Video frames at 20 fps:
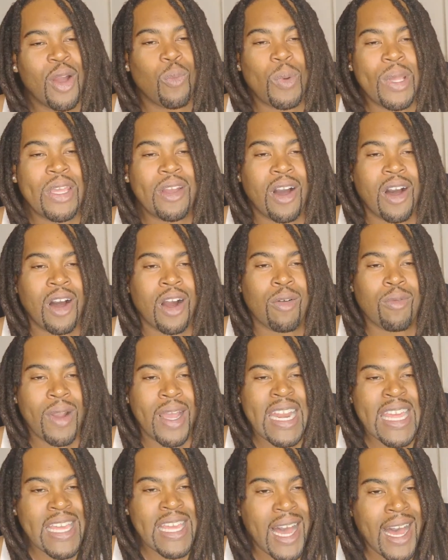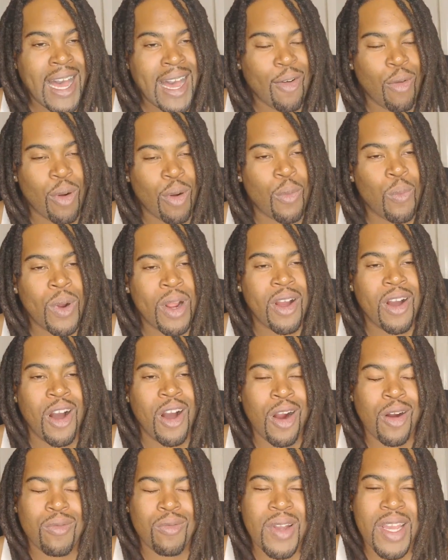We already awkward. We're
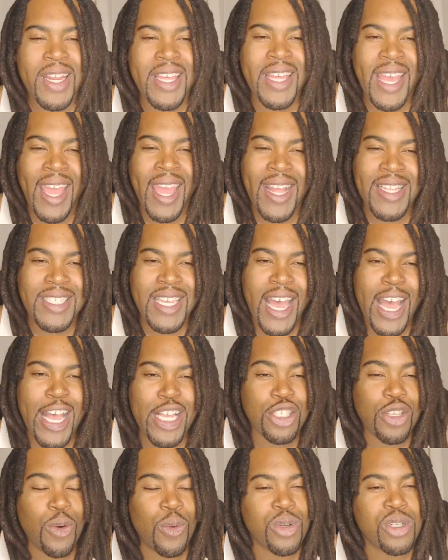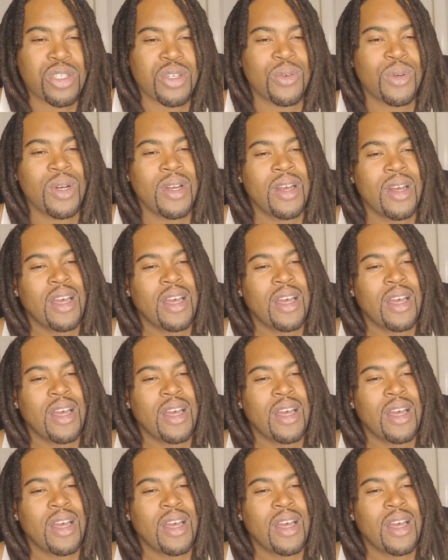already antisocial.